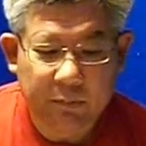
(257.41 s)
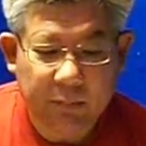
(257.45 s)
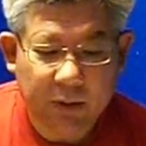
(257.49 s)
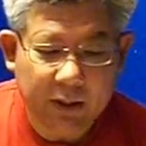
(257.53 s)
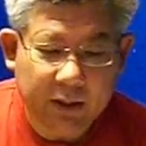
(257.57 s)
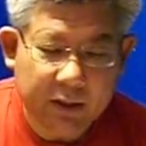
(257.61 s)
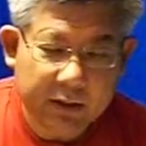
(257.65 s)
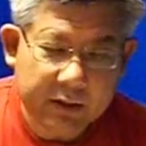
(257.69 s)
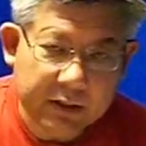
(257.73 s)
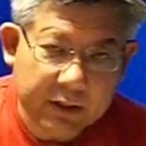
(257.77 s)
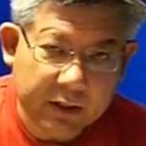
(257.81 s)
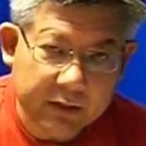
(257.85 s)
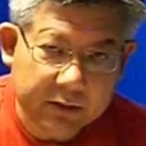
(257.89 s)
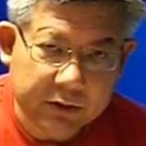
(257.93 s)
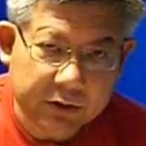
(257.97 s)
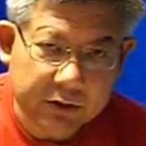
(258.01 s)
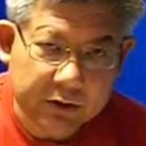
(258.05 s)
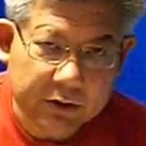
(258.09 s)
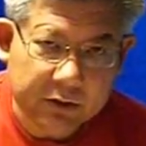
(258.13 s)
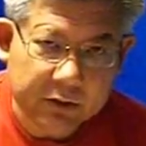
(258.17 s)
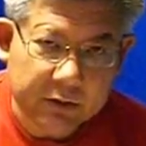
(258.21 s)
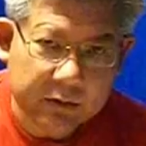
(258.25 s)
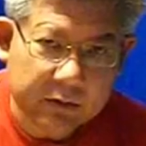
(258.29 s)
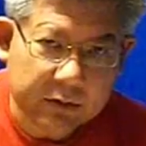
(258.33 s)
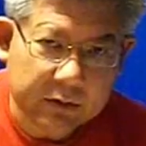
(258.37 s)
pay
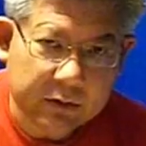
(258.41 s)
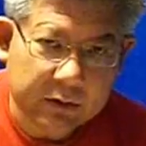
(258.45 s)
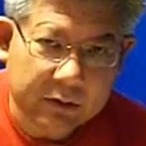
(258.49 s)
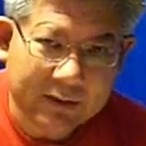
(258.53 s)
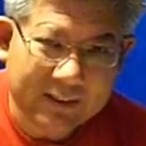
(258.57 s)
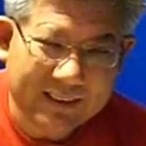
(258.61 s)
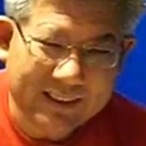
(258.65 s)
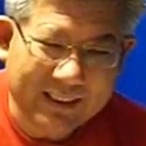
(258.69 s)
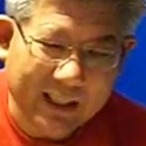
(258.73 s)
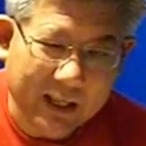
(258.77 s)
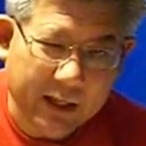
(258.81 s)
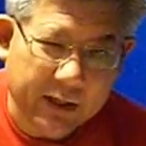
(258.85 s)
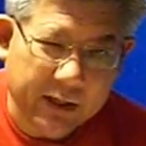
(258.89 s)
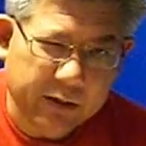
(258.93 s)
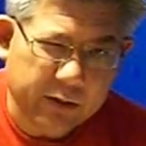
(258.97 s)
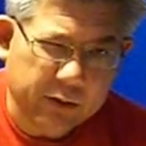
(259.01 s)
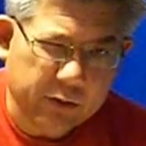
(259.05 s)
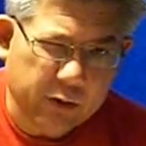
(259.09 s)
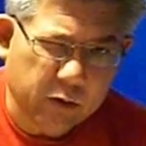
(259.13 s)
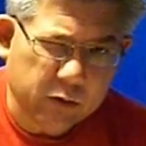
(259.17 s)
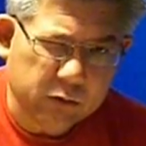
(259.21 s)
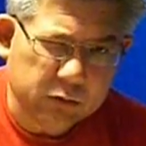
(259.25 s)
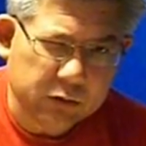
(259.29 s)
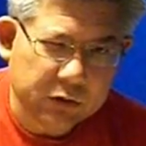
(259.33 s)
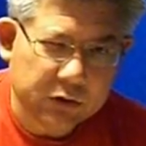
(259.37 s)
attention, take
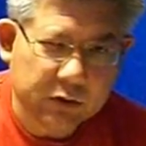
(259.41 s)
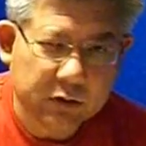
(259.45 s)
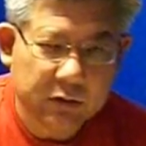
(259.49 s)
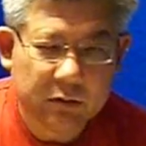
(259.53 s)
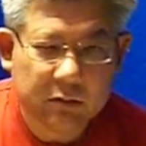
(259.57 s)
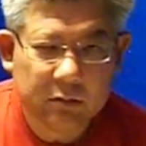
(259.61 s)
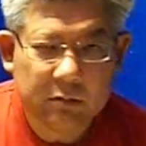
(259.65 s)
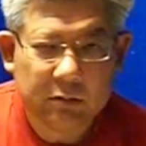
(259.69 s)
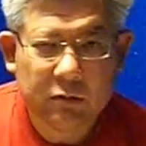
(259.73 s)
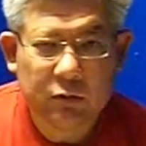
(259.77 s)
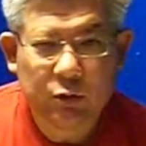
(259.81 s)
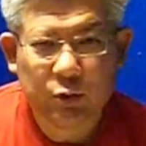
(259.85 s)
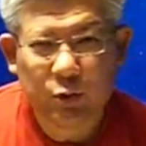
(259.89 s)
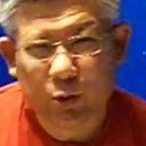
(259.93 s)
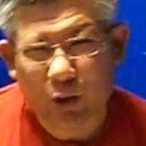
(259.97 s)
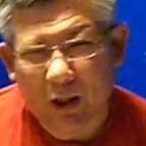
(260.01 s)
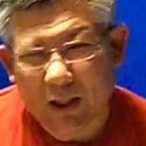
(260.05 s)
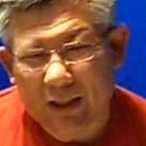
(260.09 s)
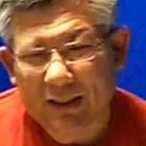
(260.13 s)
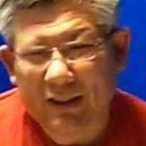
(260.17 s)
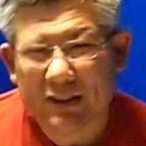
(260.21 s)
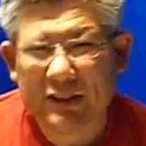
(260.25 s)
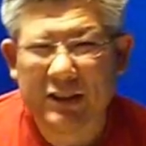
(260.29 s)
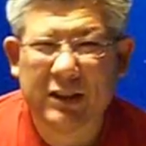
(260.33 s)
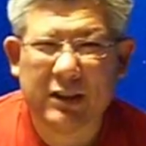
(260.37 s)
notes,
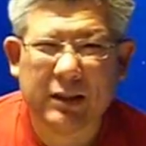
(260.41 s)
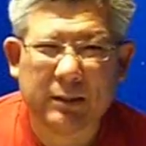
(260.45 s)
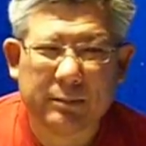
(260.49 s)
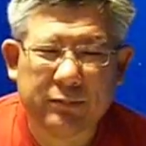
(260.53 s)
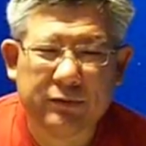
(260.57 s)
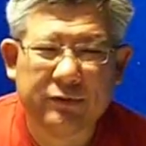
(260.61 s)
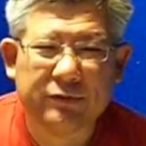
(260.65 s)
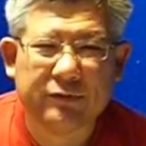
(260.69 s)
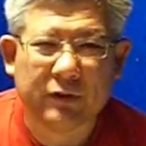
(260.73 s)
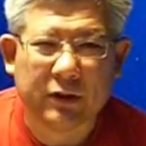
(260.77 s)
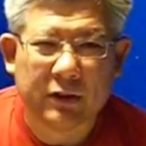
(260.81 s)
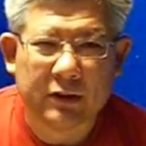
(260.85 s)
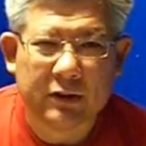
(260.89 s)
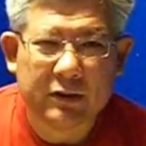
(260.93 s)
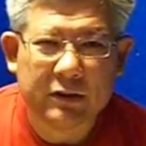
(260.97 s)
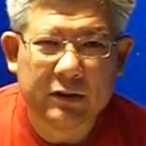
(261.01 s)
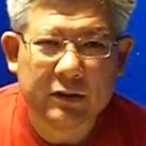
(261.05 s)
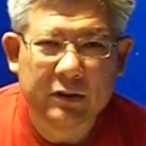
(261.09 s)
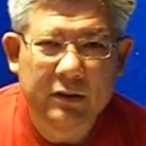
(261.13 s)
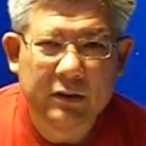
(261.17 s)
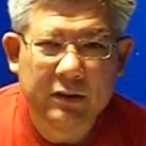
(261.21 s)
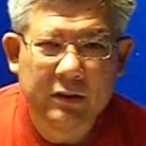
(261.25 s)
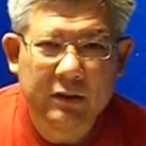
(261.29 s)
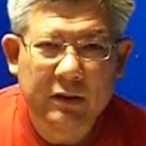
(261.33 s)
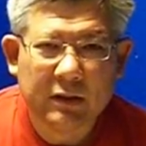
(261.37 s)
try to sit up front,
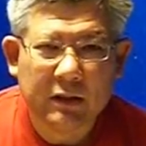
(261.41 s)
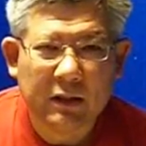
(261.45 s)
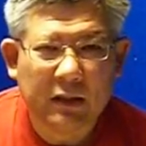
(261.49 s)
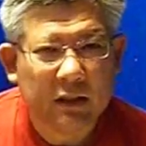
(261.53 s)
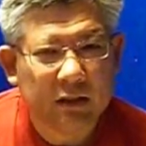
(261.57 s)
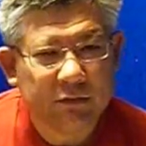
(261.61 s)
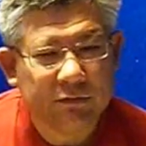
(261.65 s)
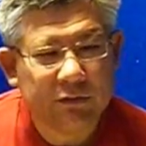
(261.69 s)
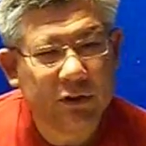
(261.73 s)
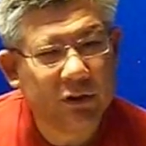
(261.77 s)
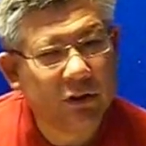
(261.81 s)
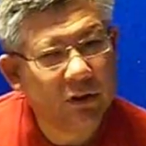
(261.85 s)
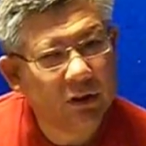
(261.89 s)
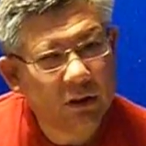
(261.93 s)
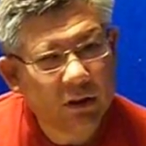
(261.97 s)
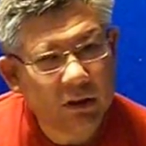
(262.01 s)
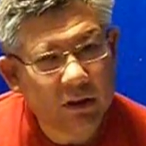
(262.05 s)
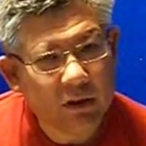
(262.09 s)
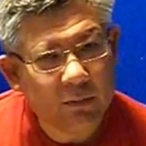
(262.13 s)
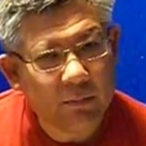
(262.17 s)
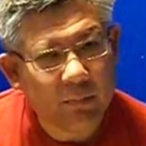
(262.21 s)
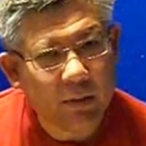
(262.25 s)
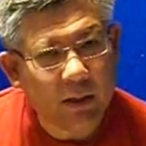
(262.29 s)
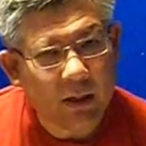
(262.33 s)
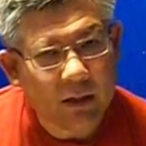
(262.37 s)
and if you sit
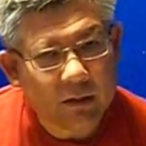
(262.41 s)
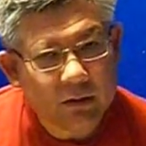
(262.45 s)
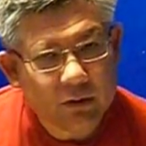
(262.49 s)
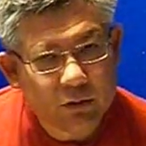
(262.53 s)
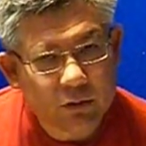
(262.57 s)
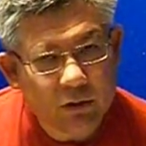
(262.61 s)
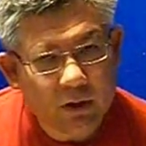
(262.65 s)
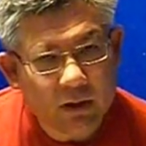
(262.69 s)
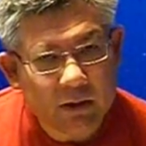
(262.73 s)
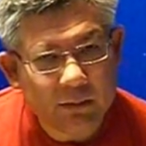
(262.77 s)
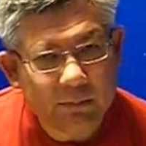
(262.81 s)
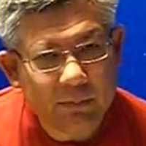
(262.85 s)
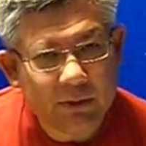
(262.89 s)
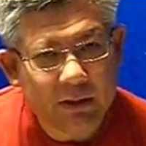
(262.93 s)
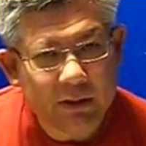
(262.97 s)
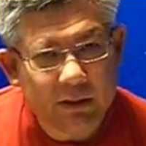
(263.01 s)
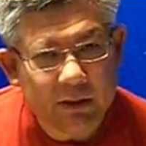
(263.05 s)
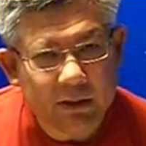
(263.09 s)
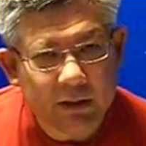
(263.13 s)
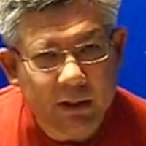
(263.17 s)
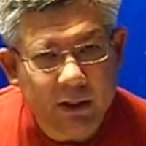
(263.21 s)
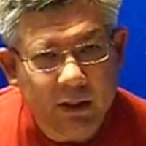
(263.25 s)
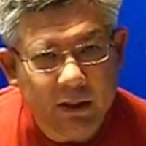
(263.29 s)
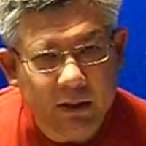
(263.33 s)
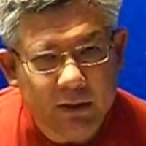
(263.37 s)
in the back, try to be
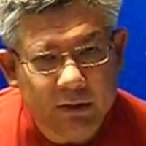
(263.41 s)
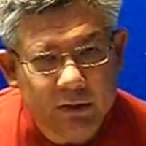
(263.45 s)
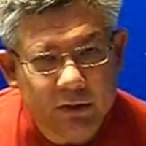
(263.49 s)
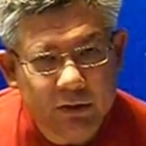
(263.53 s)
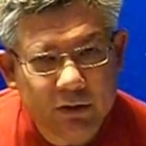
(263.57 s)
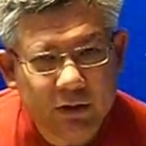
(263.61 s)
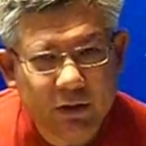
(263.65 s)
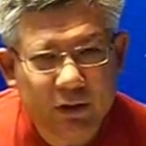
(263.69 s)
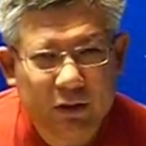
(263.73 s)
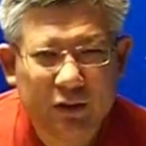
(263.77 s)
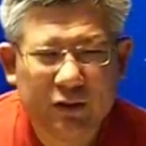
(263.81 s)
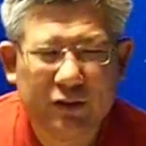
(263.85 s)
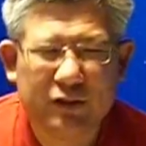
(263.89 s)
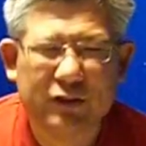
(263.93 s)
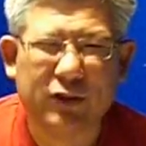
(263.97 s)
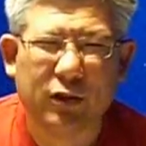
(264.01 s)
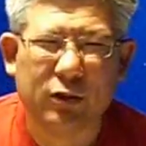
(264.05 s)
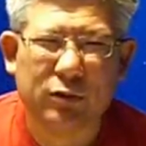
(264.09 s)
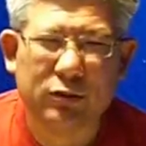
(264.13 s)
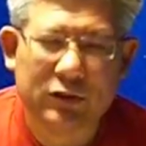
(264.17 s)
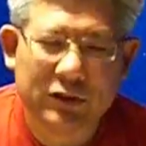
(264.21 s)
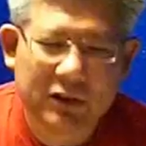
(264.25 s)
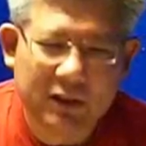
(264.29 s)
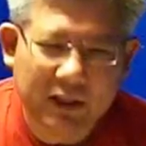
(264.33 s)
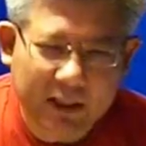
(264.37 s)
engaged.
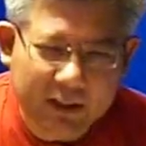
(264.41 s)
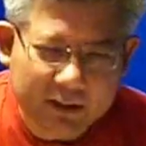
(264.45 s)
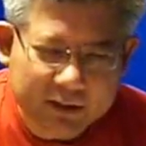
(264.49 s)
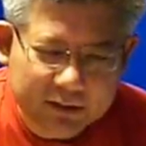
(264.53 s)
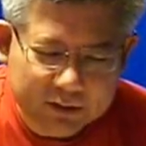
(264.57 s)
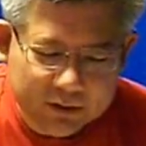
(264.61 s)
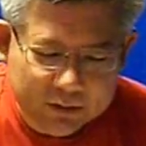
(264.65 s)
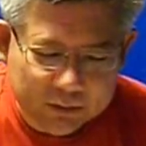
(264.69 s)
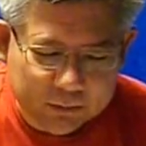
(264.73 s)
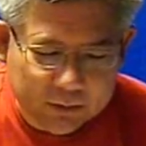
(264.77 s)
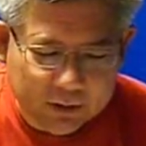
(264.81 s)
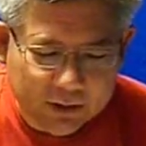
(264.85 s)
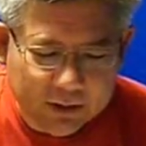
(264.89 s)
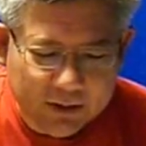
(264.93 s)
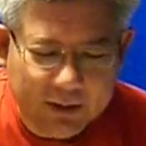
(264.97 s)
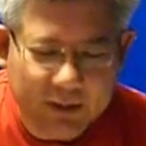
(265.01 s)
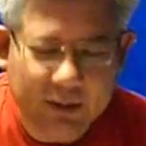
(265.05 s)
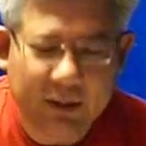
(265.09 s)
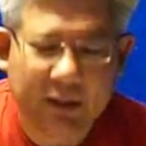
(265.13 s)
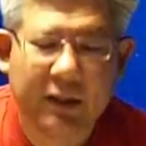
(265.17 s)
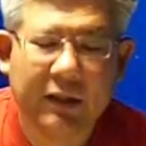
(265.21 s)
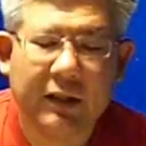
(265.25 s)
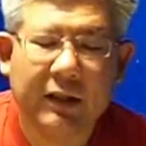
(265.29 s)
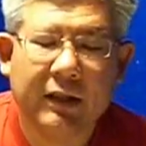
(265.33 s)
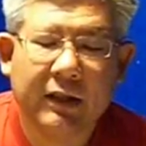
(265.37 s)
Don't text
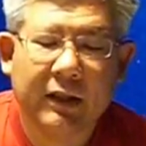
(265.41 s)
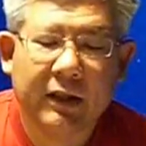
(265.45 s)
away.